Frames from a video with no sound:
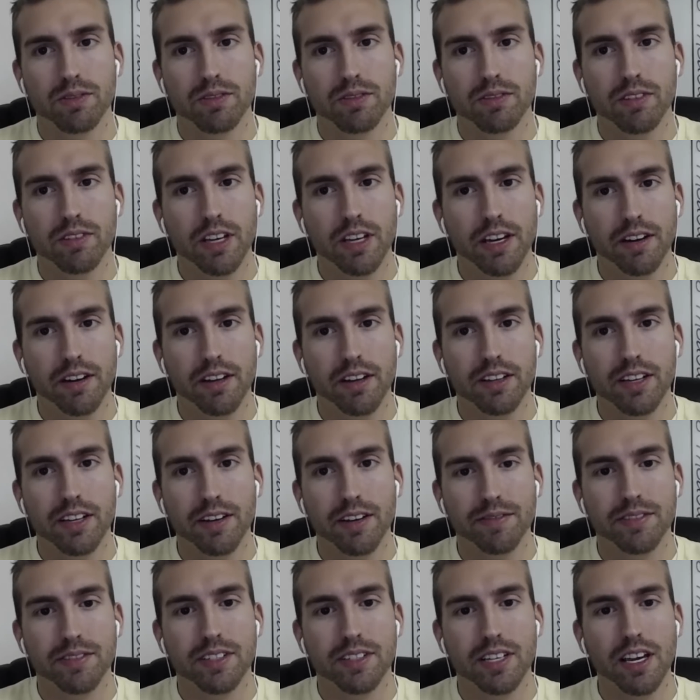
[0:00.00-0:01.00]

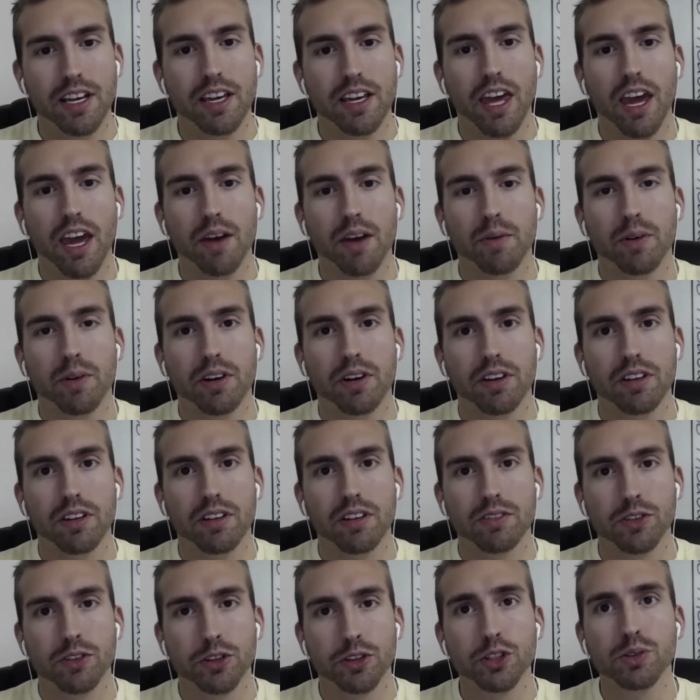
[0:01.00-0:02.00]
If TK were to
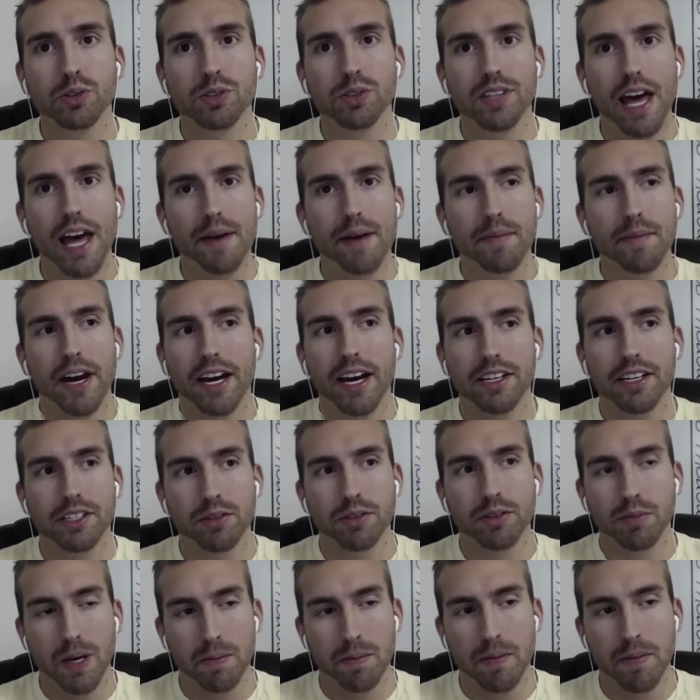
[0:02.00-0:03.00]
lose that match, it would
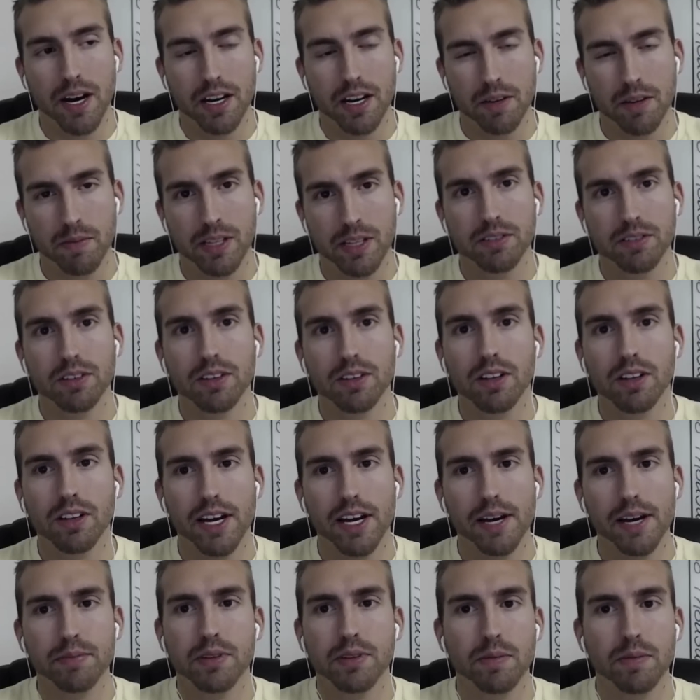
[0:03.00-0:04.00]
be a monumental
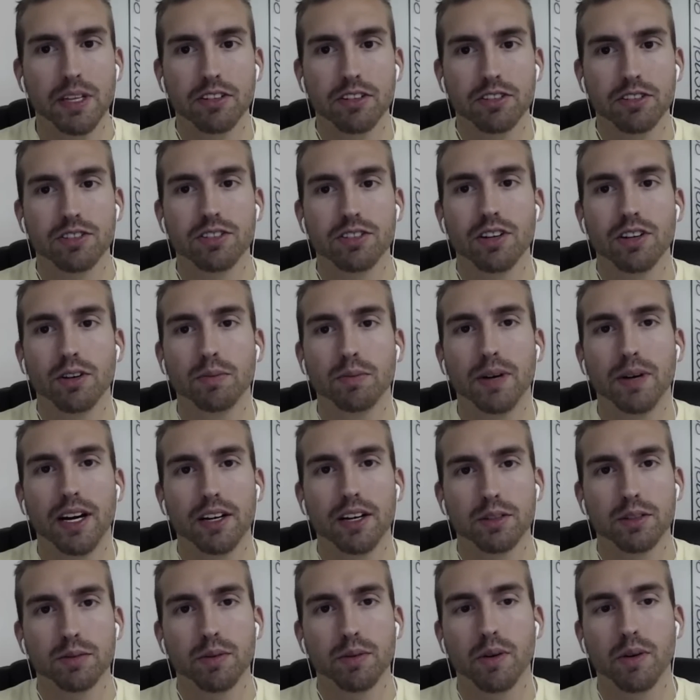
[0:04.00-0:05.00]
collapse. I mean, there's no
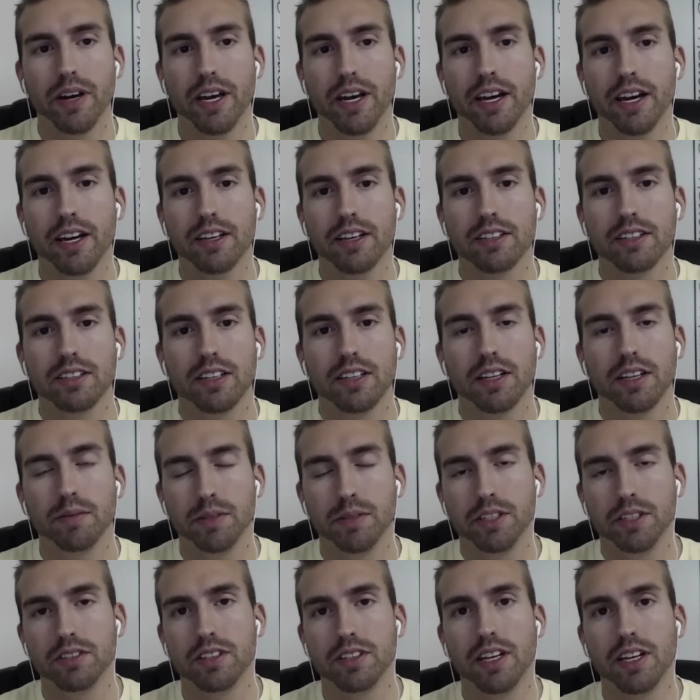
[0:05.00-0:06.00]
possible way I can see them
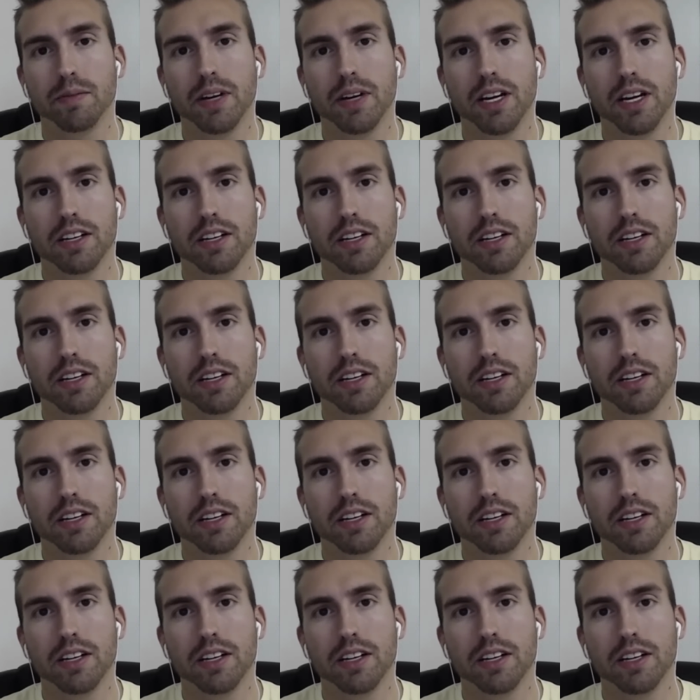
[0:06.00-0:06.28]
losing that match.